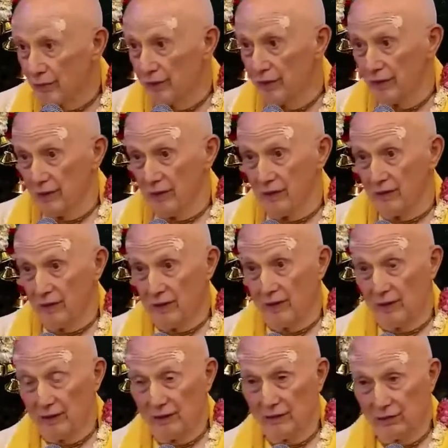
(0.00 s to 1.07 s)
really
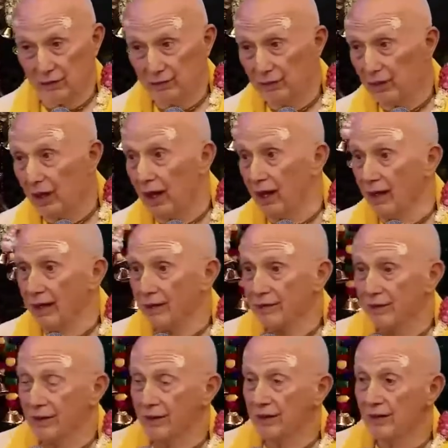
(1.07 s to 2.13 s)
like
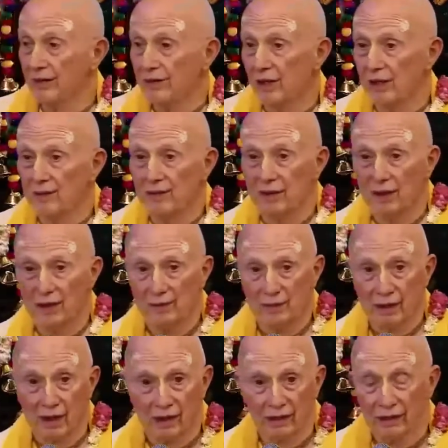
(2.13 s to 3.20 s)
surprised and at the same
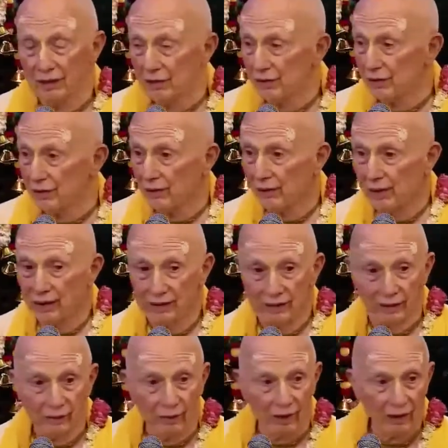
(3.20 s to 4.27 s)
time kind of
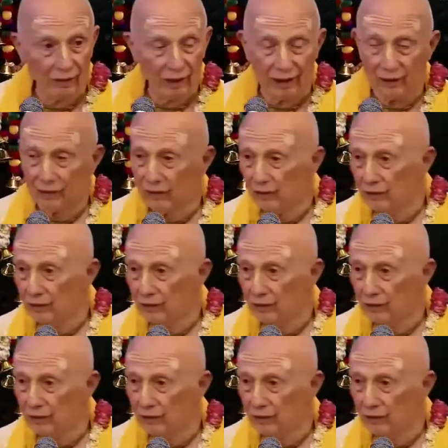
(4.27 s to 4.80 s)
disoriented. What do I